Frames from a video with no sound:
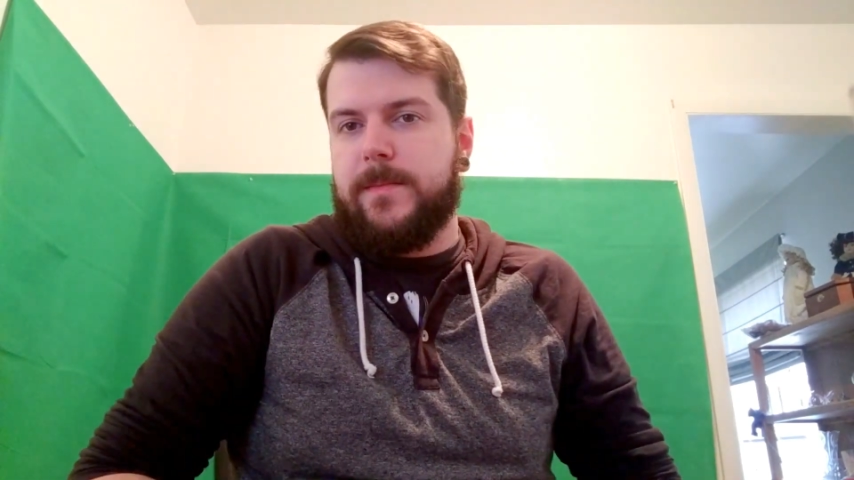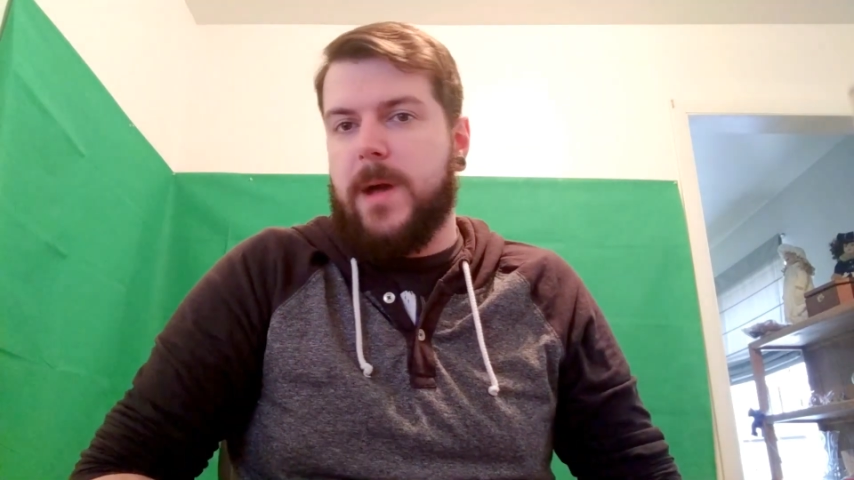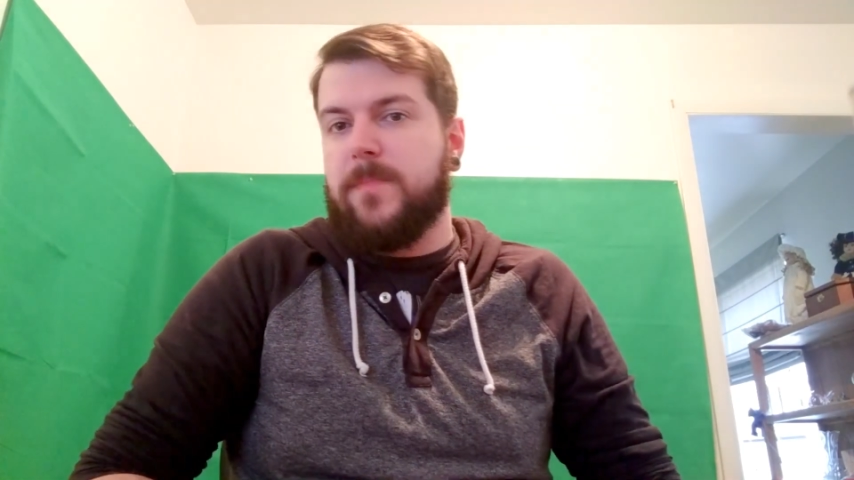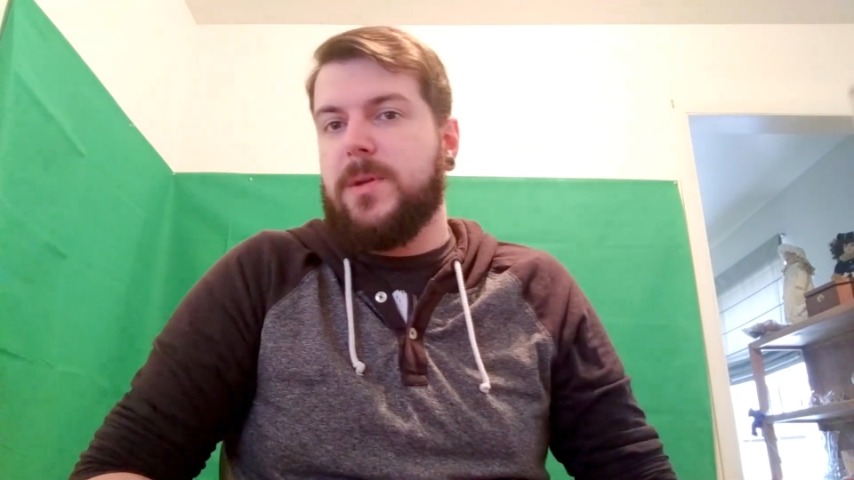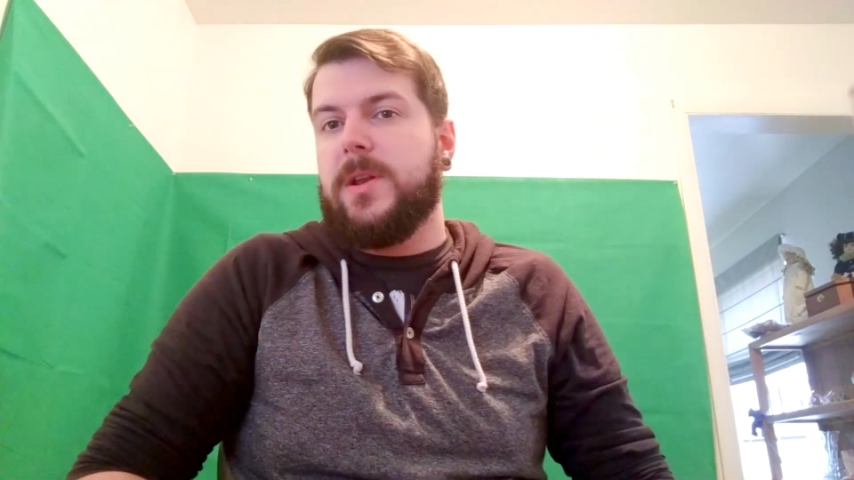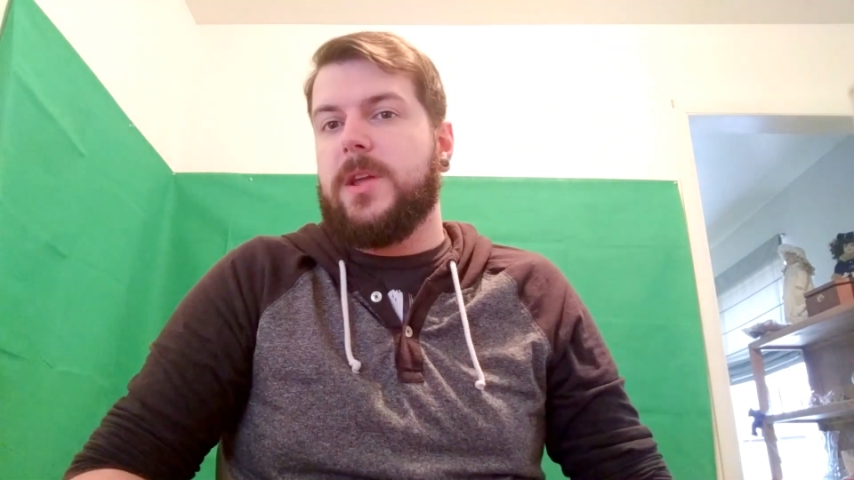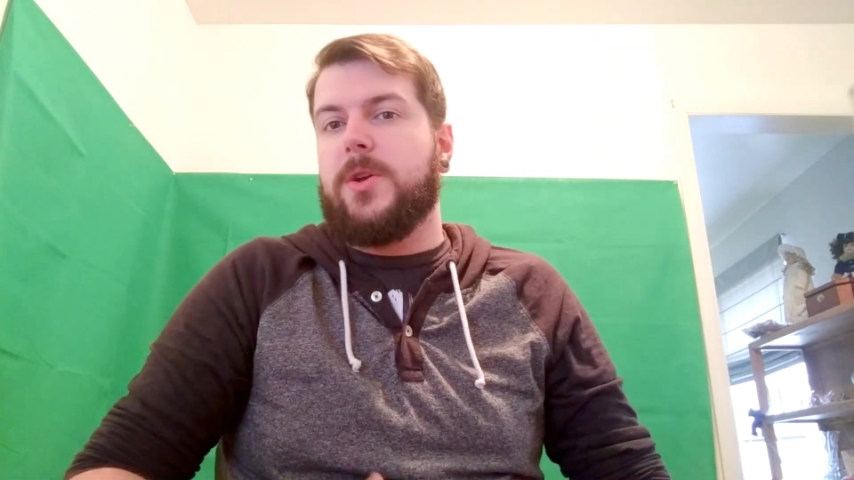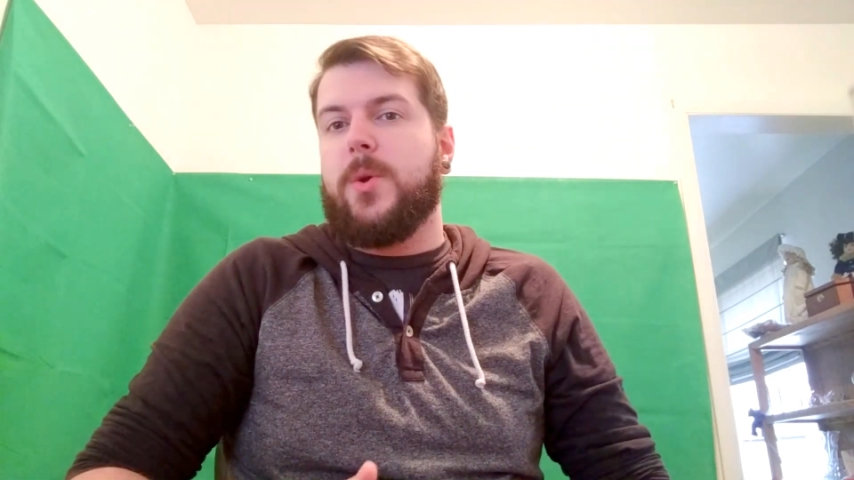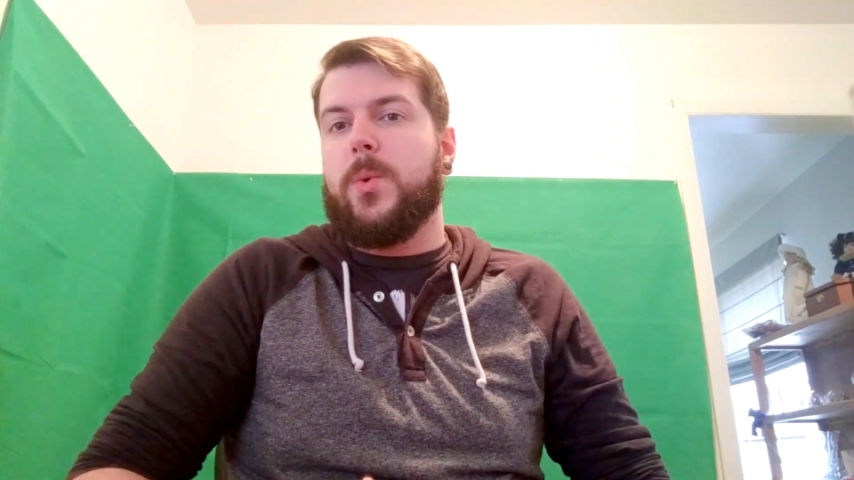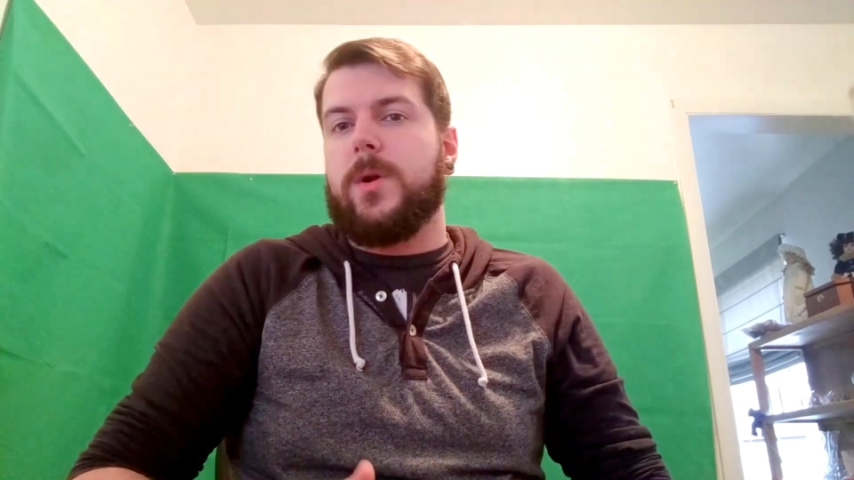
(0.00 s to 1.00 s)
uploading
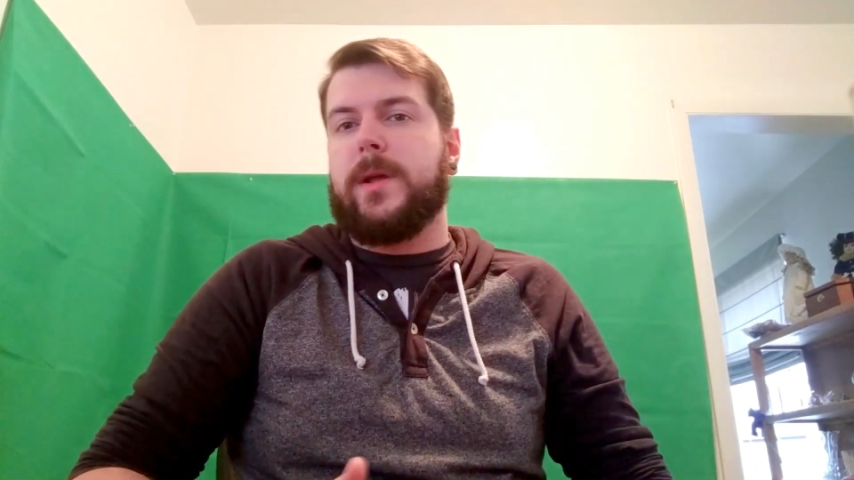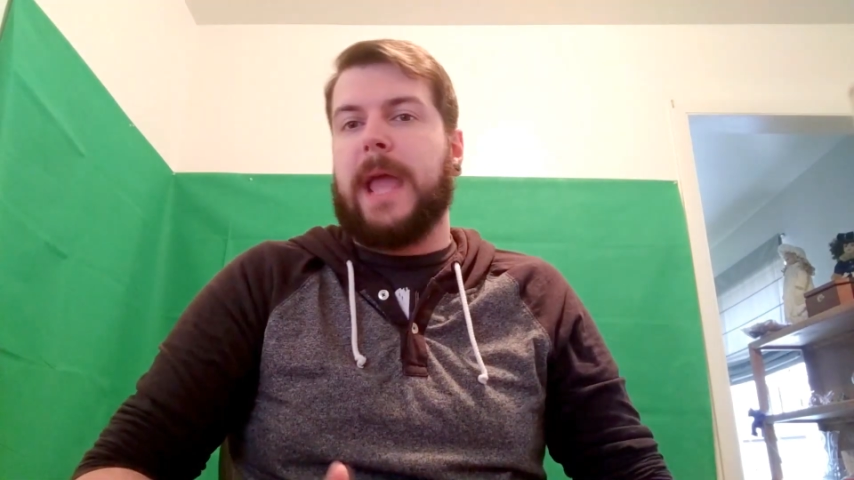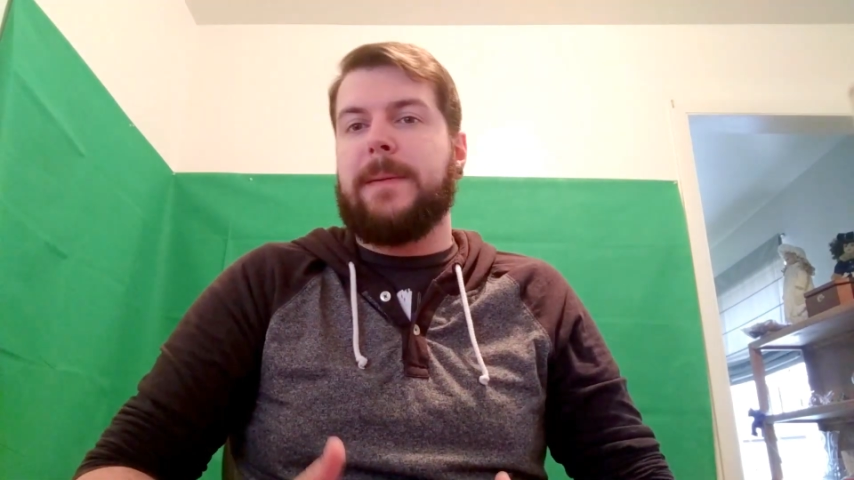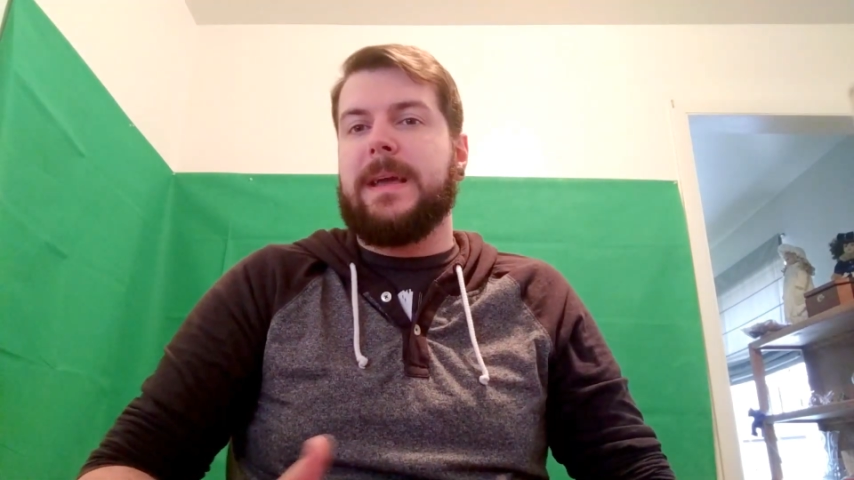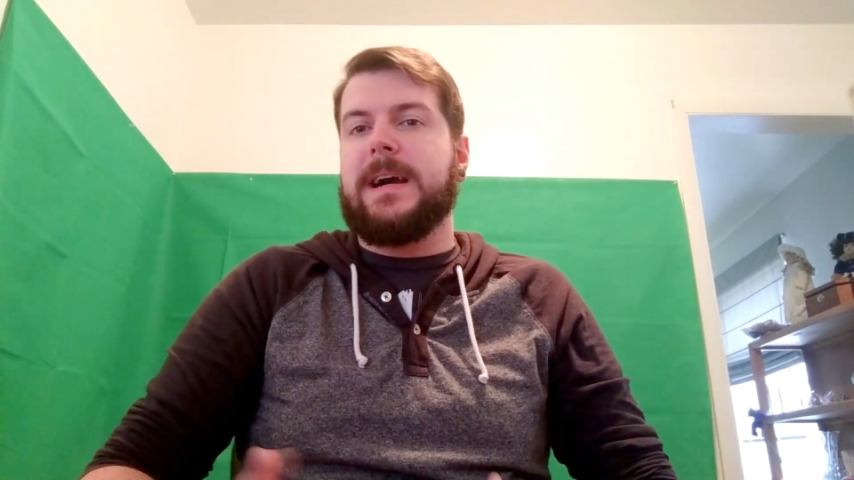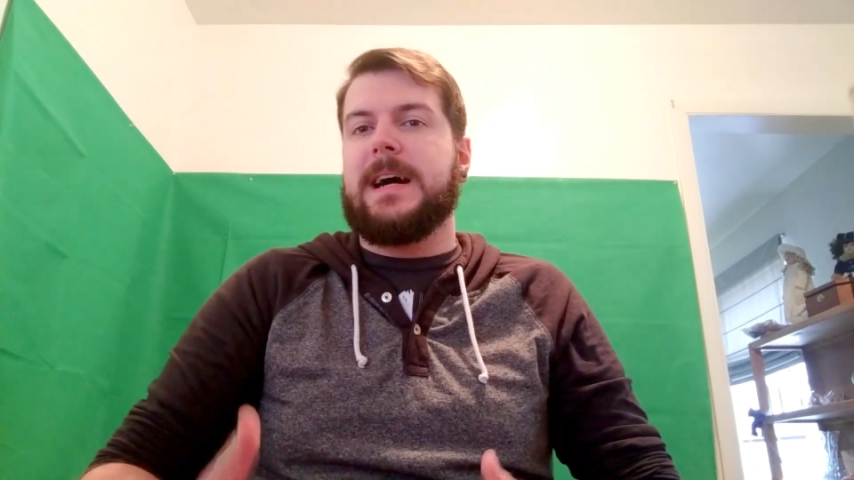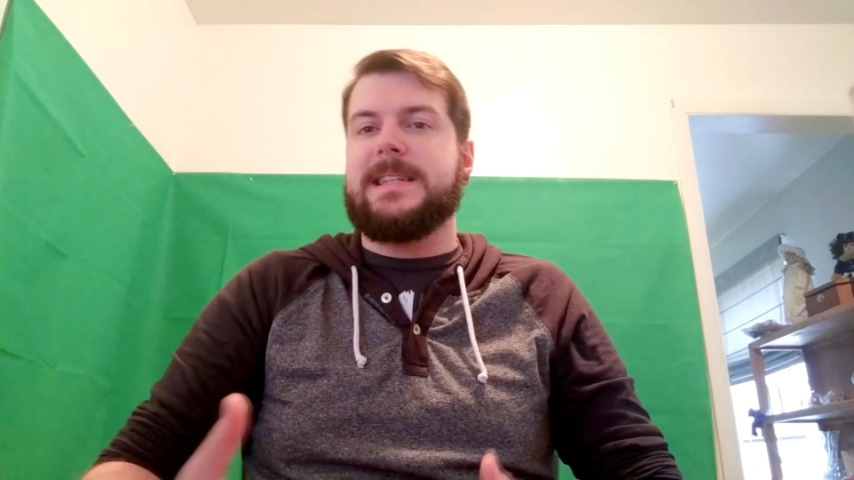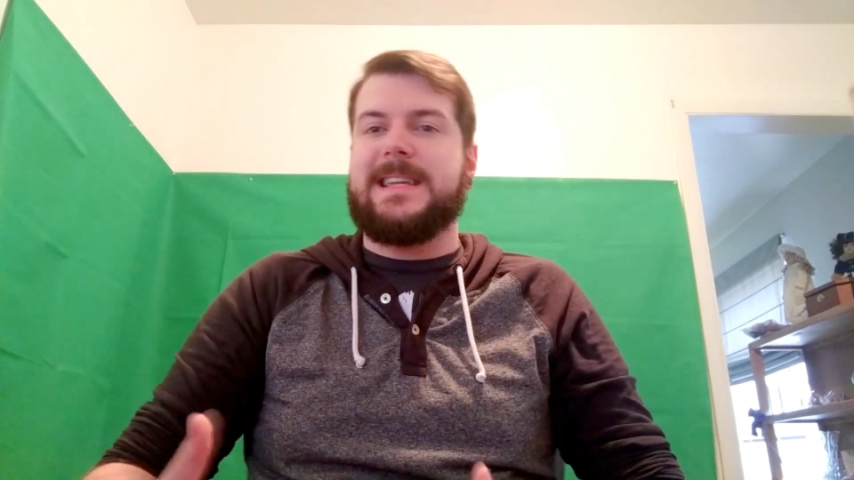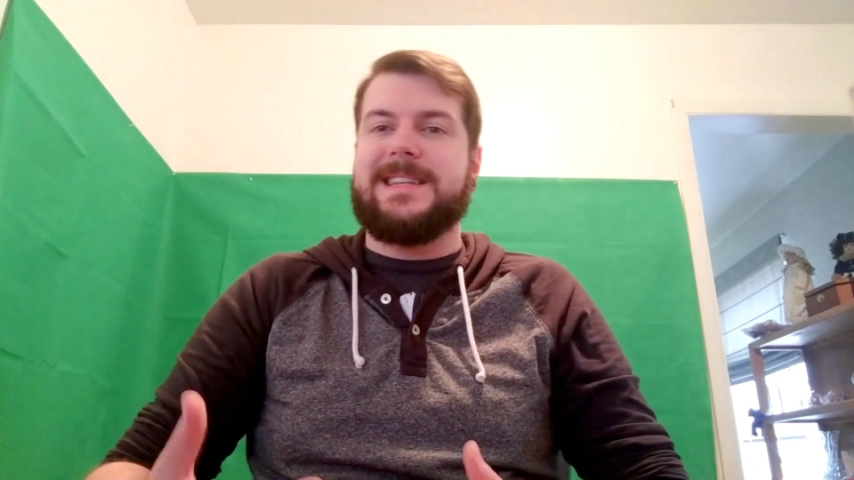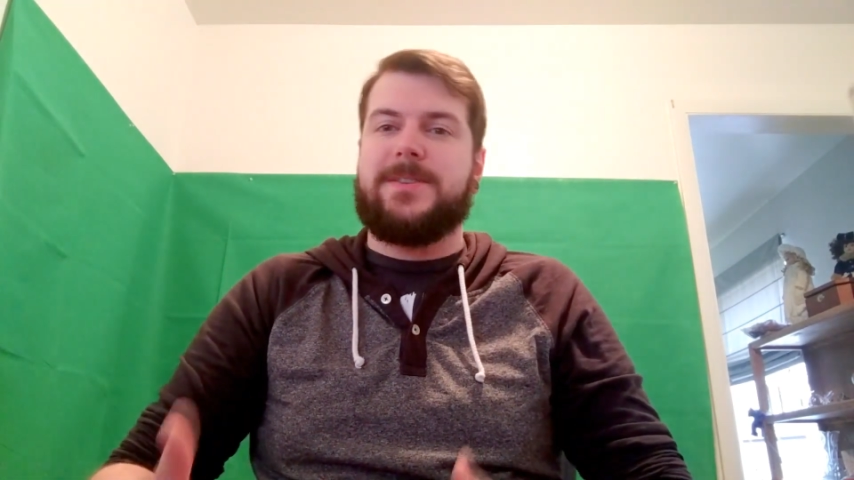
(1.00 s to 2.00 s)
your gaming
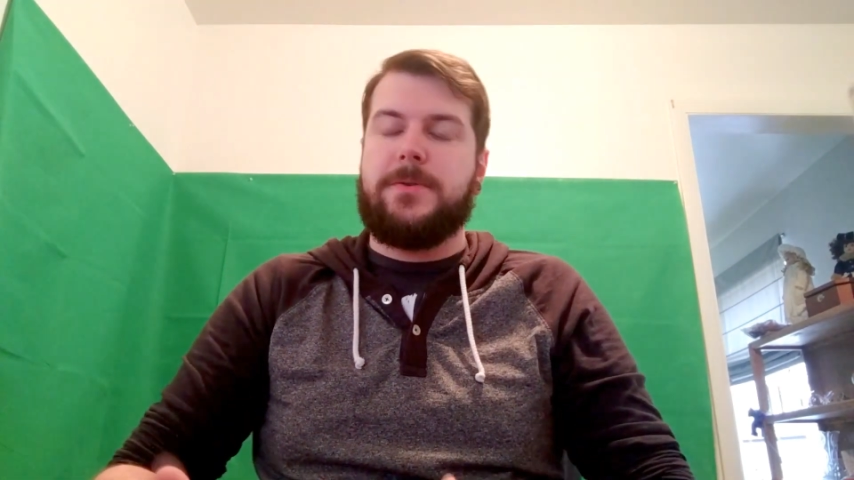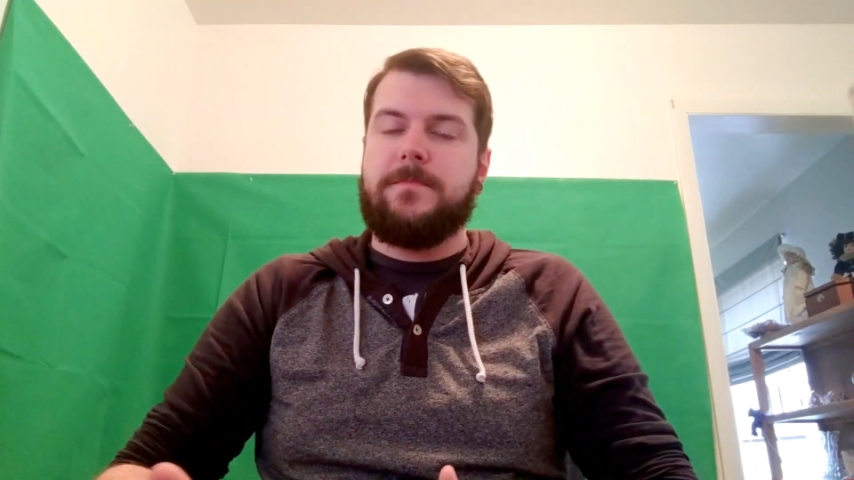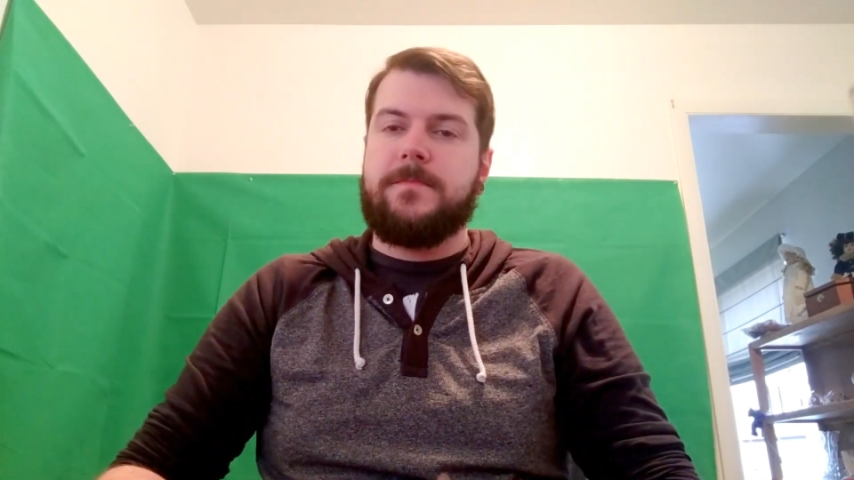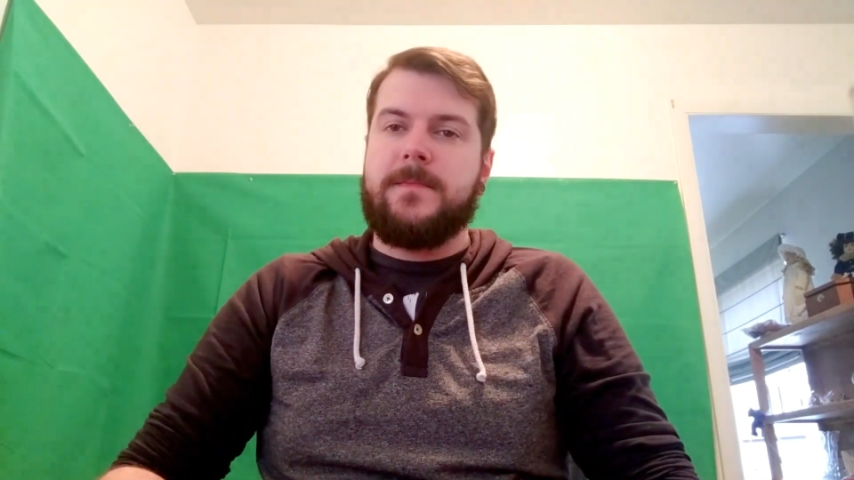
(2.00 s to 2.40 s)
content to.